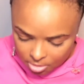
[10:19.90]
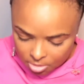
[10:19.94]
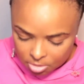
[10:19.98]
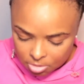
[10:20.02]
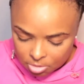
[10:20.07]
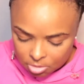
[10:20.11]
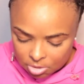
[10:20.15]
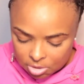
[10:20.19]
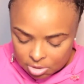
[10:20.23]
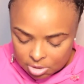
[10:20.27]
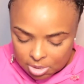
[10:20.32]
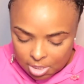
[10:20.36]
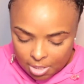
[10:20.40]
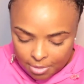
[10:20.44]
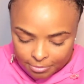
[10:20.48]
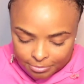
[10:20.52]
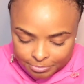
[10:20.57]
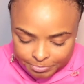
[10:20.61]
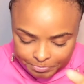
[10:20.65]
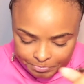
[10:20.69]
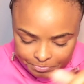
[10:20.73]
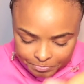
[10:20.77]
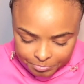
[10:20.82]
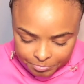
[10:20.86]
So,
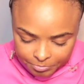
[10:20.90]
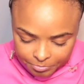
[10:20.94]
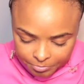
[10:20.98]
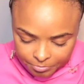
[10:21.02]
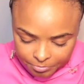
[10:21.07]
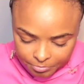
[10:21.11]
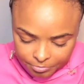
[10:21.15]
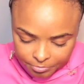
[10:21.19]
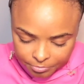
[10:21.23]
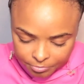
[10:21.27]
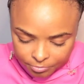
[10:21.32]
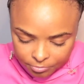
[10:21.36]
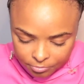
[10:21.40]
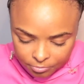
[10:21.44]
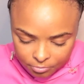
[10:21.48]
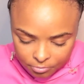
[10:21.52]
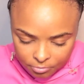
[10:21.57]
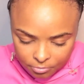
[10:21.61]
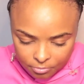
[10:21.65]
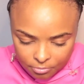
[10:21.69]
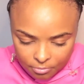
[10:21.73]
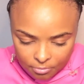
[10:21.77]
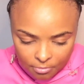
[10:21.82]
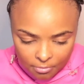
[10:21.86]

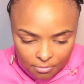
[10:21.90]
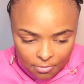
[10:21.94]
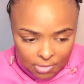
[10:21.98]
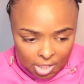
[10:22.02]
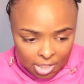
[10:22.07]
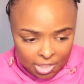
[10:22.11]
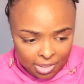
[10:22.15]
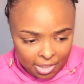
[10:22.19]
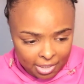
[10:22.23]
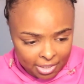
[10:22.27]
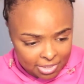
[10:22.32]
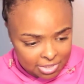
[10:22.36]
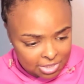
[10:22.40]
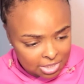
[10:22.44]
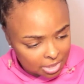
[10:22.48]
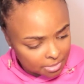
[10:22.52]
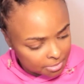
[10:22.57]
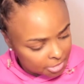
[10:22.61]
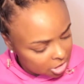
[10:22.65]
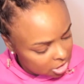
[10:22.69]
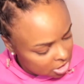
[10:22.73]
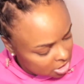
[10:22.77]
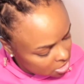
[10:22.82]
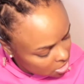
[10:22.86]
and like I said, I'm
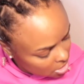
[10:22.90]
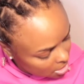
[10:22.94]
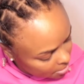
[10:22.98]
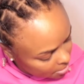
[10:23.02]
gonna start